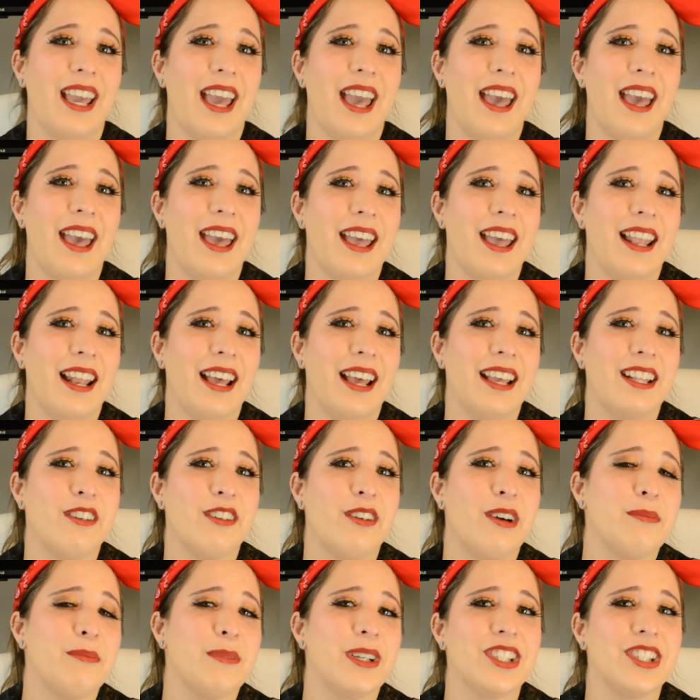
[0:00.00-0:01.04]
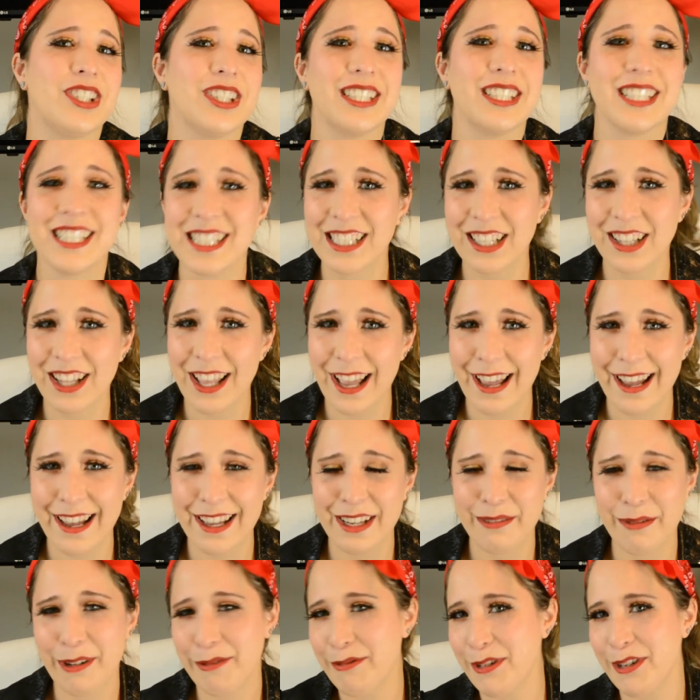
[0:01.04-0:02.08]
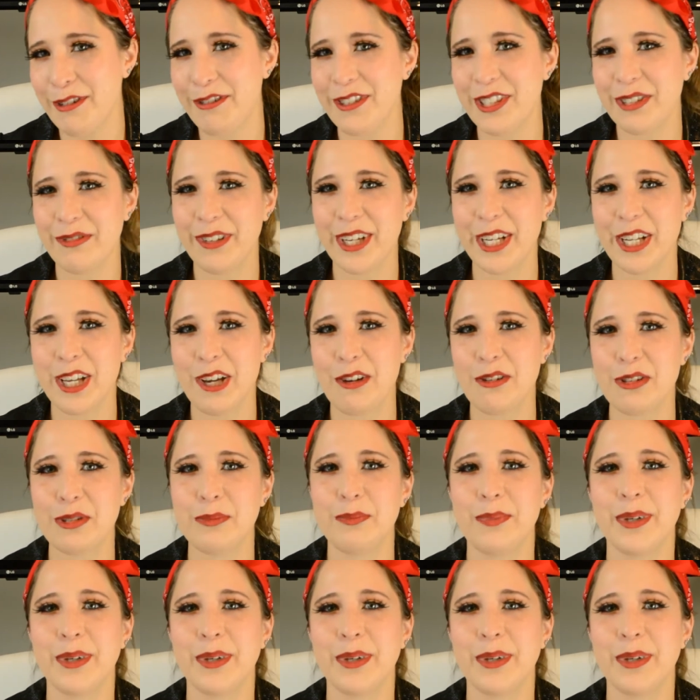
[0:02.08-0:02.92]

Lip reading: And I know I mentioned this a lot in my previous videos,